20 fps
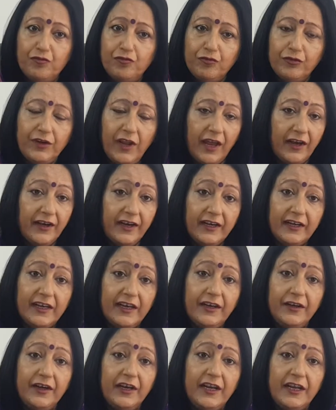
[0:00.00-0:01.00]

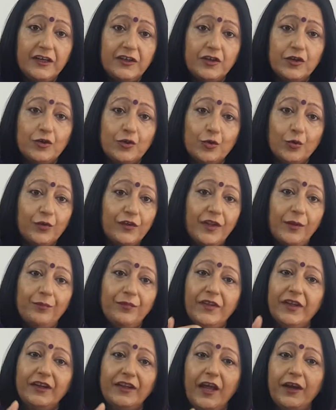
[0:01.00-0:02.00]
directly related to
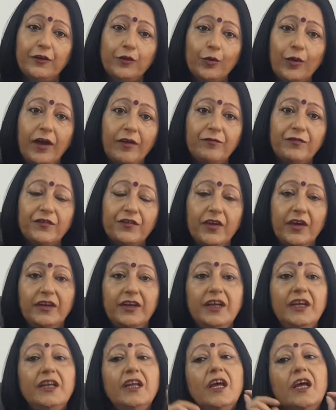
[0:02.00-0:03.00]
something that you have
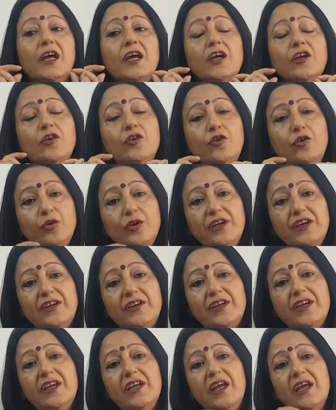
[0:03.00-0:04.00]
studied,
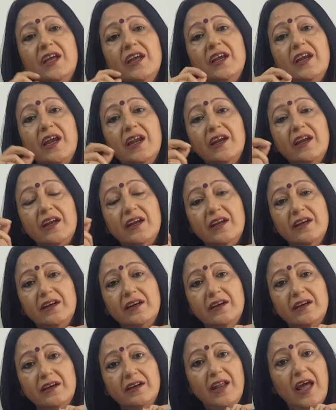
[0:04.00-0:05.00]
unity
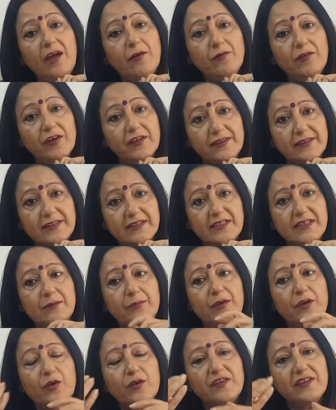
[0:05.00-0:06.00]
in diversity,
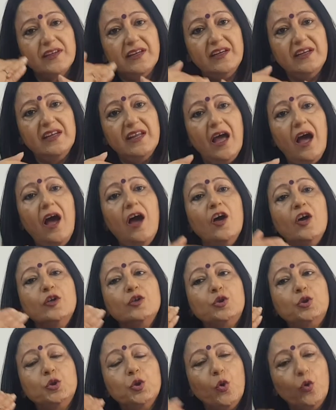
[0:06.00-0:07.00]
because India
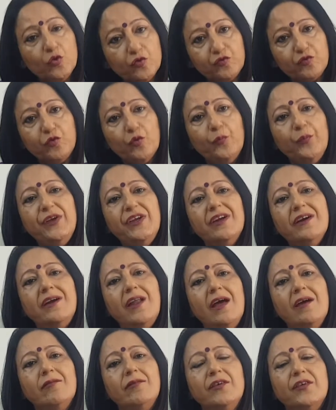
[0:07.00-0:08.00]
chose to be a
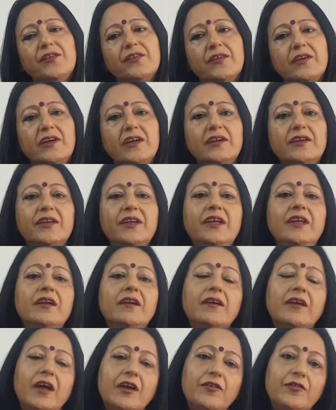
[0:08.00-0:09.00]
diverse
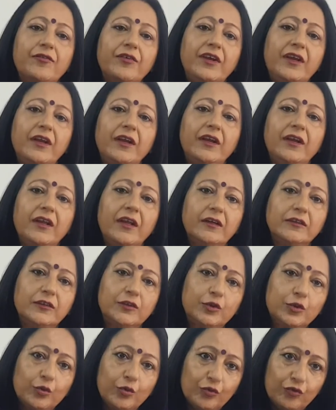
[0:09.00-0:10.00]
country. India
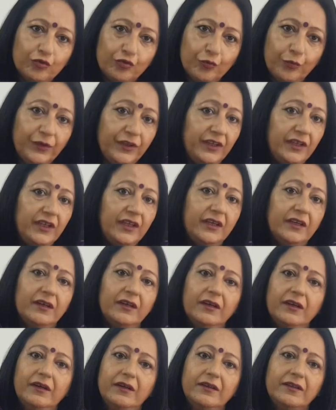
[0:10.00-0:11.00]
chose to be
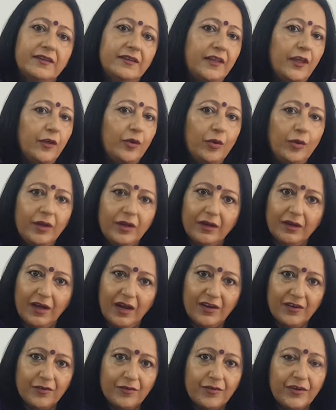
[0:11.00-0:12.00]
a secular
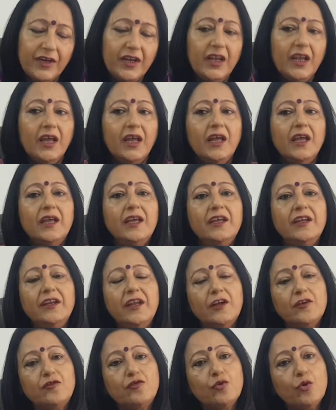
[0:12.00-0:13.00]
country.
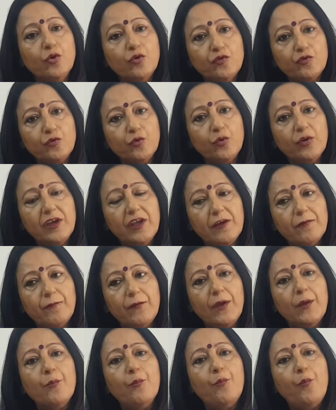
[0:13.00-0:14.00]
India chose to
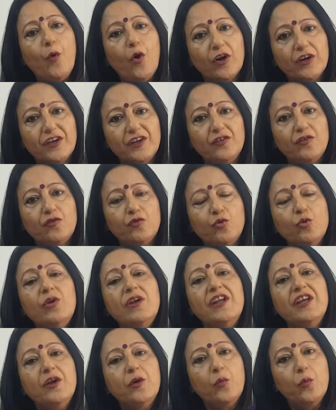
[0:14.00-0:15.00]
give importance to
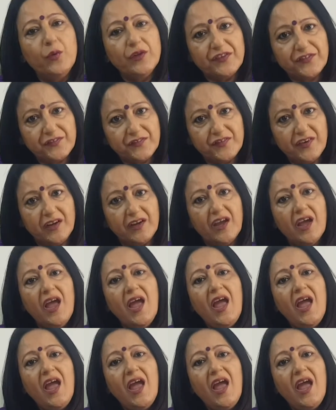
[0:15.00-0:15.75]
linguistic